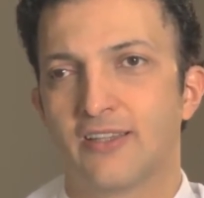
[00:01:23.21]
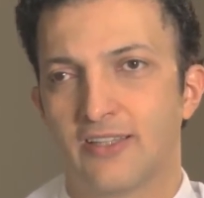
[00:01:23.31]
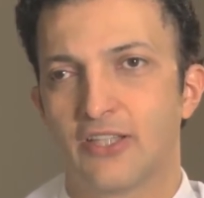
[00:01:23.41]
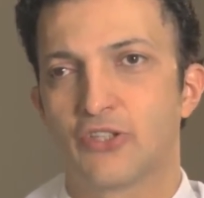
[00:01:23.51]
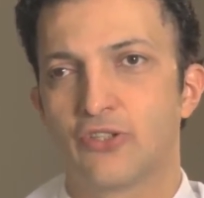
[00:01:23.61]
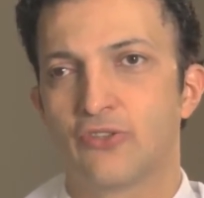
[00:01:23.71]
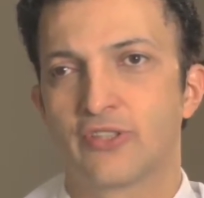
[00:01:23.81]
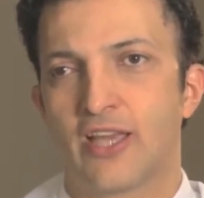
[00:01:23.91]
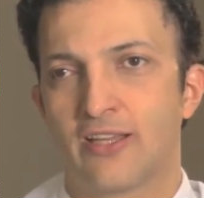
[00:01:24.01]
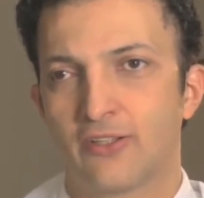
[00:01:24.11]
the
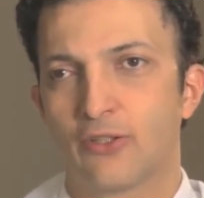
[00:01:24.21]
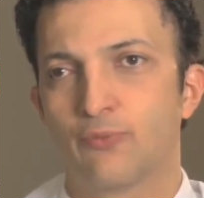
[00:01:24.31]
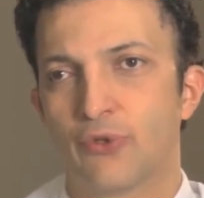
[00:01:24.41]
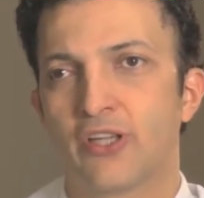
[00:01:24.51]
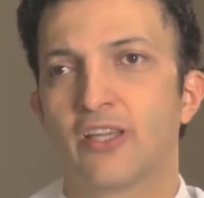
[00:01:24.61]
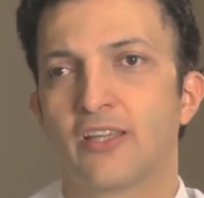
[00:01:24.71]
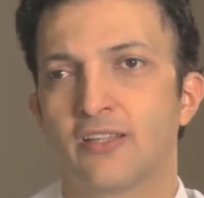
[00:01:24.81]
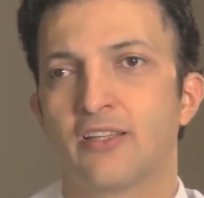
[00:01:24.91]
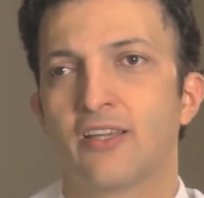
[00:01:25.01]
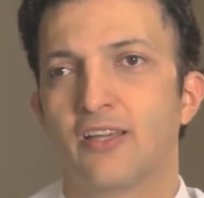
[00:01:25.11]
tissues and to bring
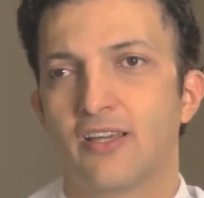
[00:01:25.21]
in